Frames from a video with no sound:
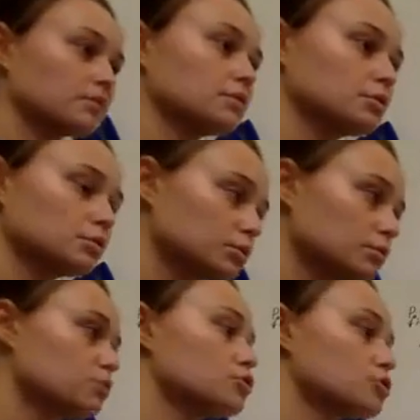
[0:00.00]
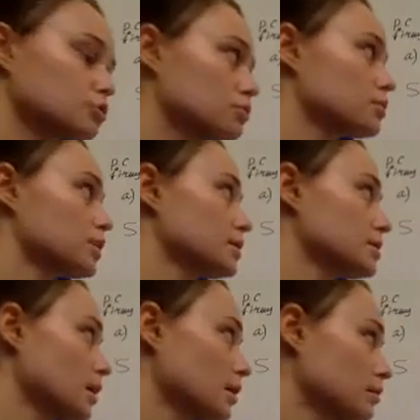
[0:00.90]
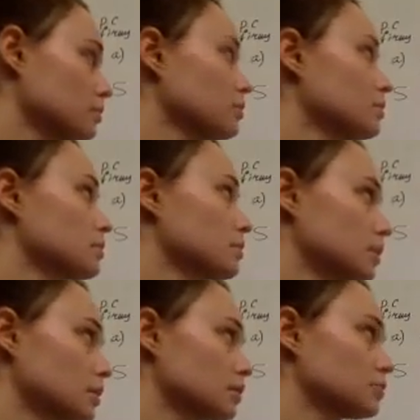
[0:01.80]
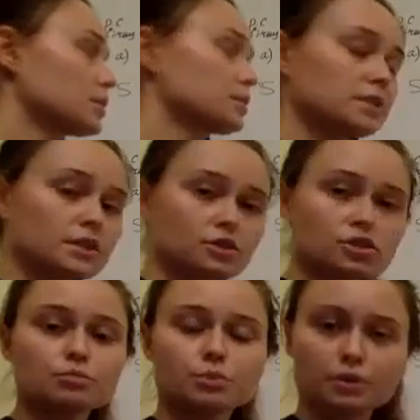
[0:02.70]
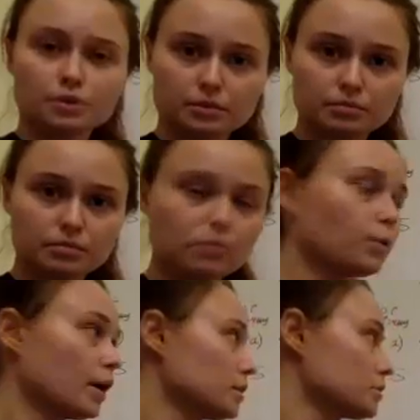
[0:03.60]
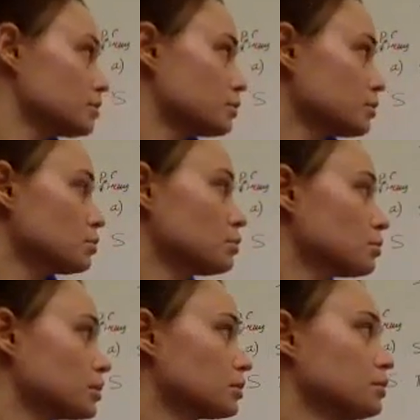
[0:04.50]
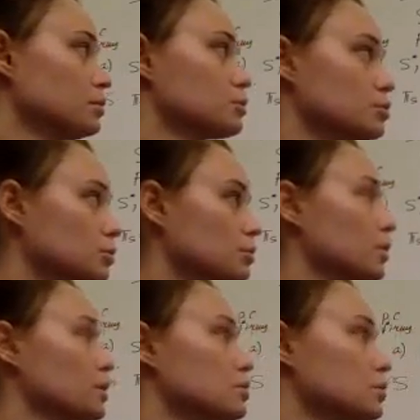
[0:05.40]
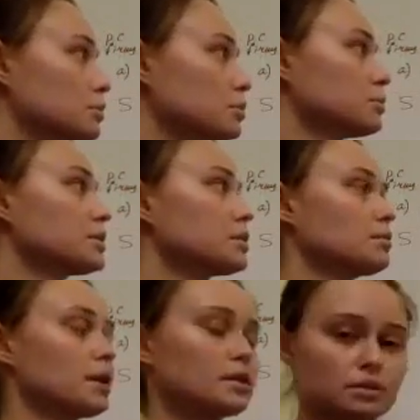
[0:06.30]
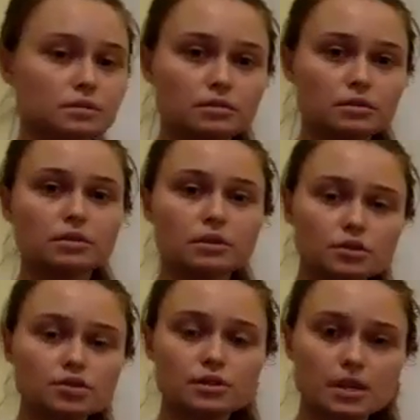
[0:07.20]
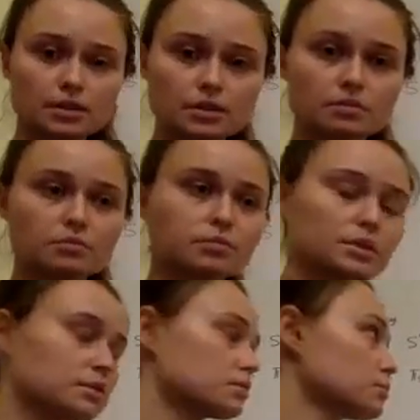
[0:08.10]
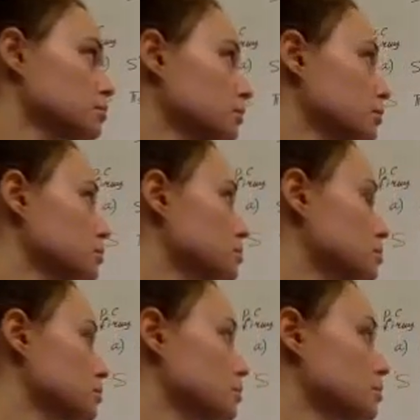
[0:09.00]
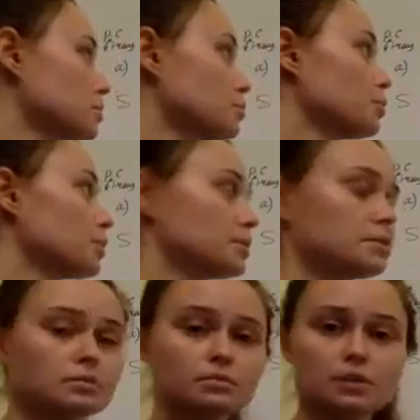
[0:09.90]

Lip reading: you should write down the maximization program, what you will do, what you will maximize. In each task, please do not lose your points.